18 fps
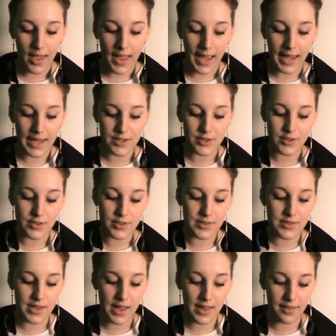It
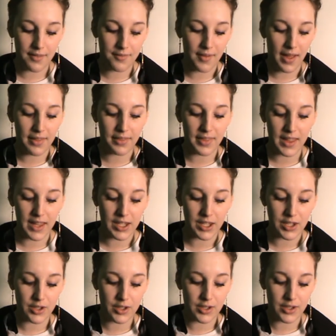does, in the fact that
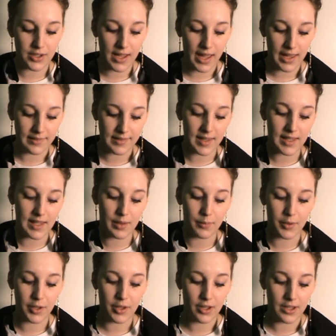you know exactly
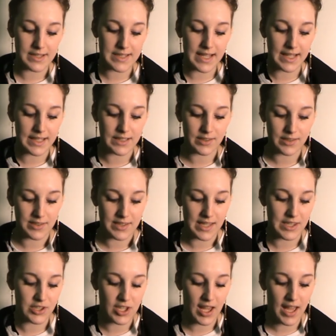what your title
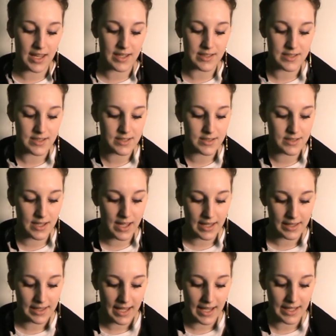says, your
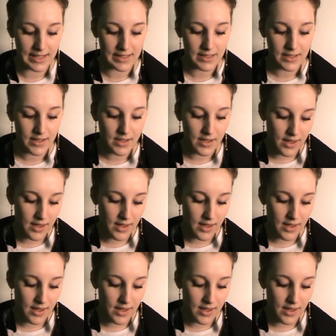headline,